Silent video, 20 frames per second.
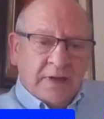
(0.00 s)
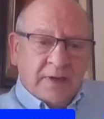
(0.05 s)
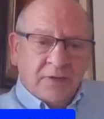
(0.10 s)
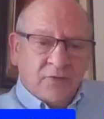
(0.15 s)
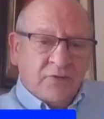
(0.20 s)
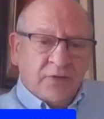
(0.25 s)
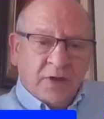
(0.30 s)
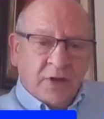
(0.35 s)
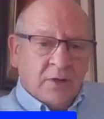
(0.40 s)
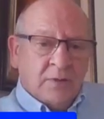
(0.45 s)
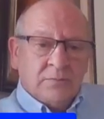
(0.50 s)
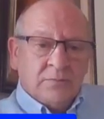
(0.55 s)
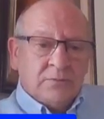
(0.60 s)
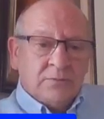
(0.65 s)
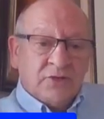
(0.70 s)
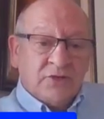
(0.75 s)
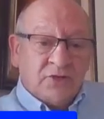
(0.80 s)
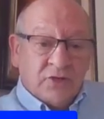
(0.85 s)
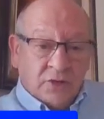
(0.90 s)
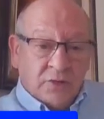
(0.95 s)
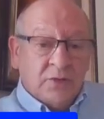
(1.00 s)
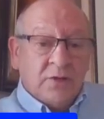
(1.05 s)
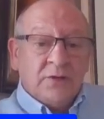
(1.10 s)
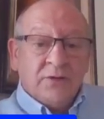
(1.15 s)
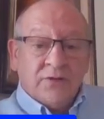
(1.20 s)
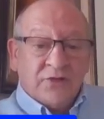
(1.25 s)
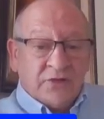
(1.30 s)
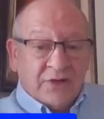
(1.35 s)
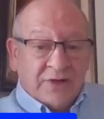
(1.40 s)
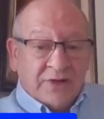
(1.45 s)
from
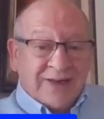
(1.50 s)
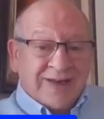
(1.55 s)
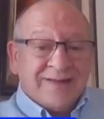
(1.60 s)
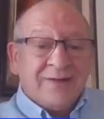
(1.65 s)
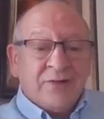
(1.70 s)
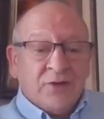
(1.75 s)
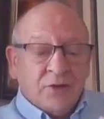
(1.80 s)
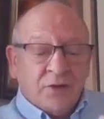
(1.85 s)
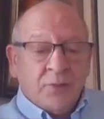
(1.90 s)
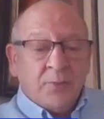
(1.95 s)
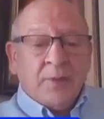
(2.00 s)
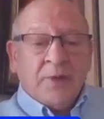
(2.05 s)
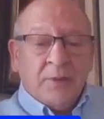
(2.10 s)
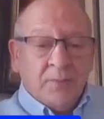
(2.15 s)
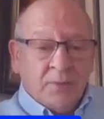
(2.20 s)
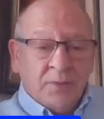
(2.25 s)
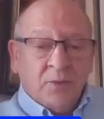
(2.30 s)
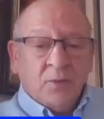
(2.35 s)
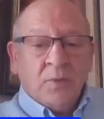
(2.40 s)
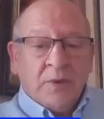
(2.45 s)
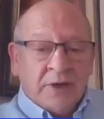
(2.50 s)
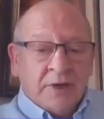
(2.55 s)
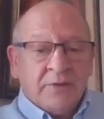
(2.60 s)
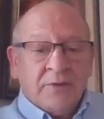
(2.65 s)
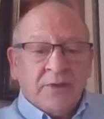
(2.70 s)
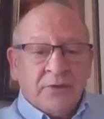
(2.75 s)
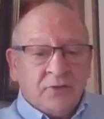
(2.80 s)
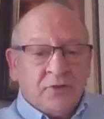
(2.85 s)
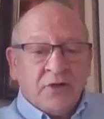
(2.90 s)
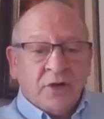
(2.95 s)
students and other people, where are
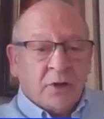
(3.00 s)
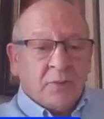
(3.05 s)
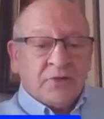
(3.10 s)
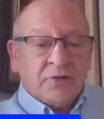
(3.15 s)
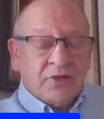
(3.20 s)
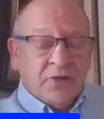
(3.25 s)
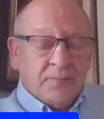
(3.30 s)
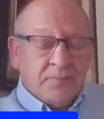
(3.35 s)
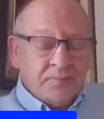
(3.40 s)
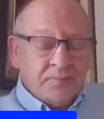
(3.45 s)
the jobs?